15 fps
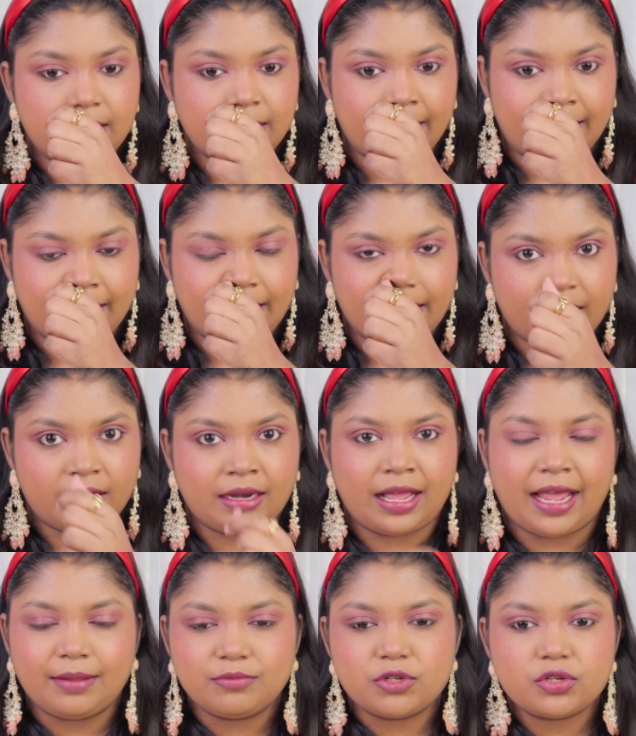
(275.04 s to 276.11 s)
and
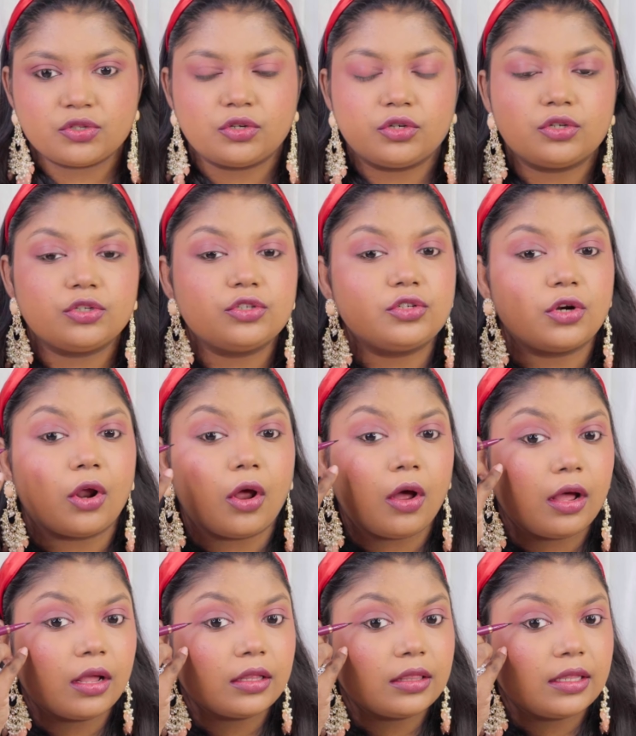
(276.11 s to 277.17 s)
I'm just gonna
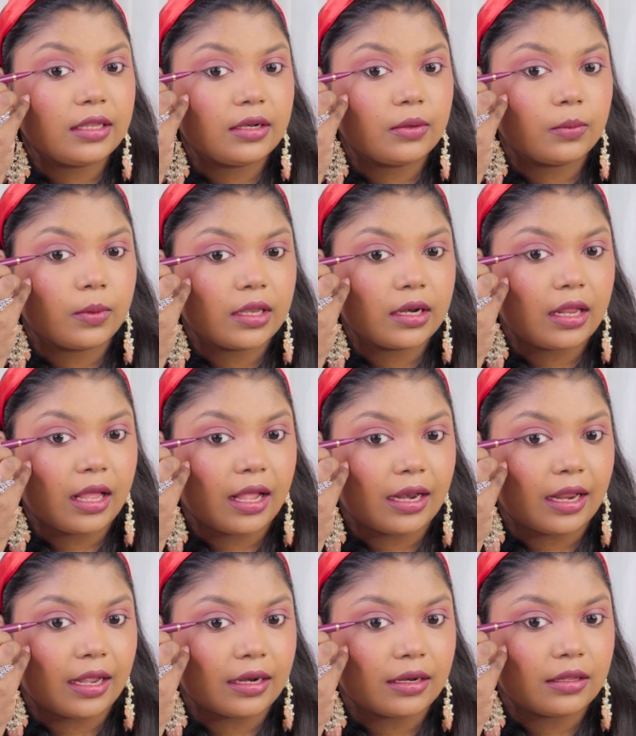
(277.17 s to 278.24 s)
draw a thin wing
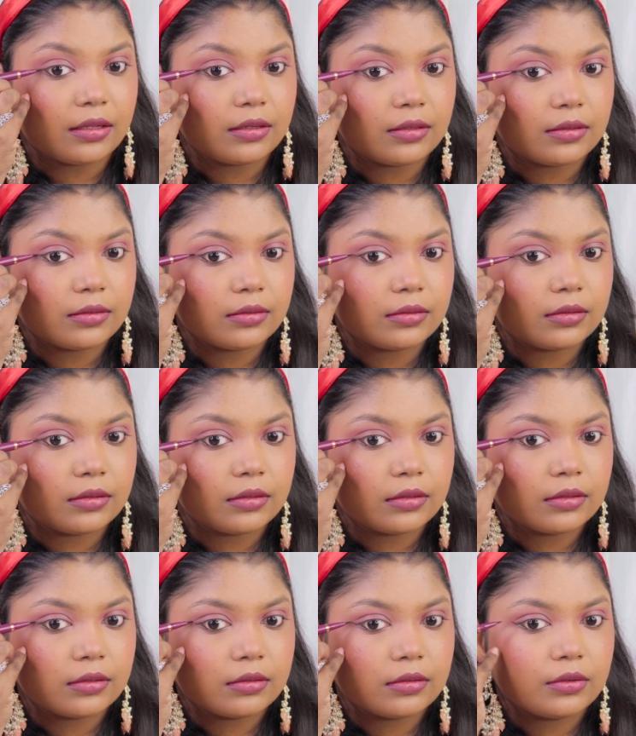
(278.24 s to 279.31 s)
eyeliner.
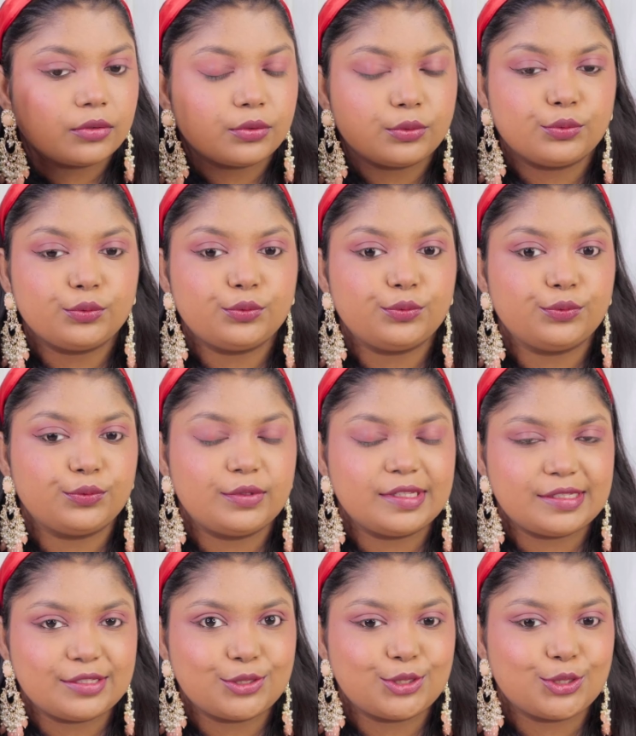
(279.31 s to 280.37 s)
Ooh,
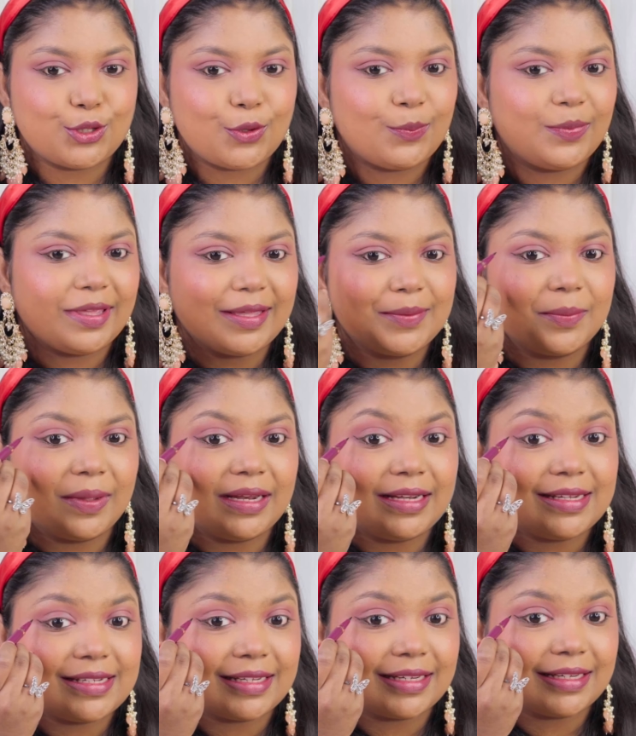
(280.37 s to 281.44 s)
this is so
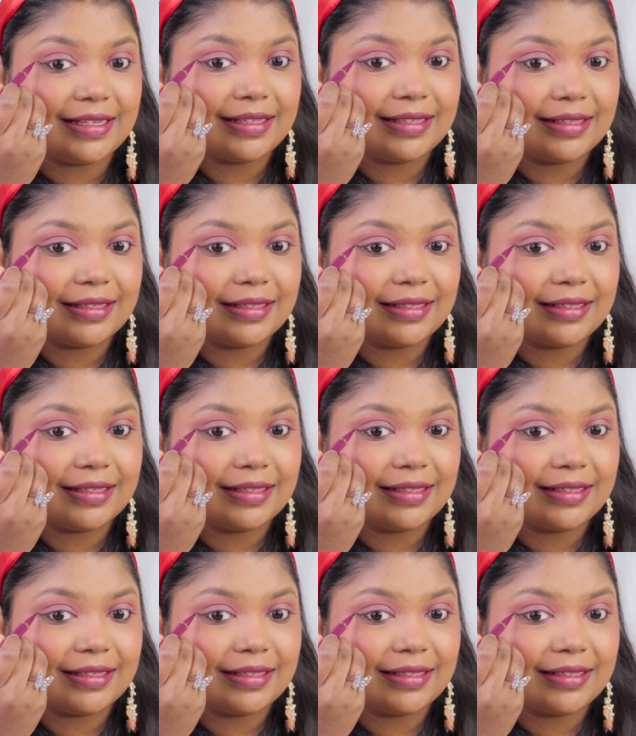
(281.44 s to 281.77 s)
pigmented.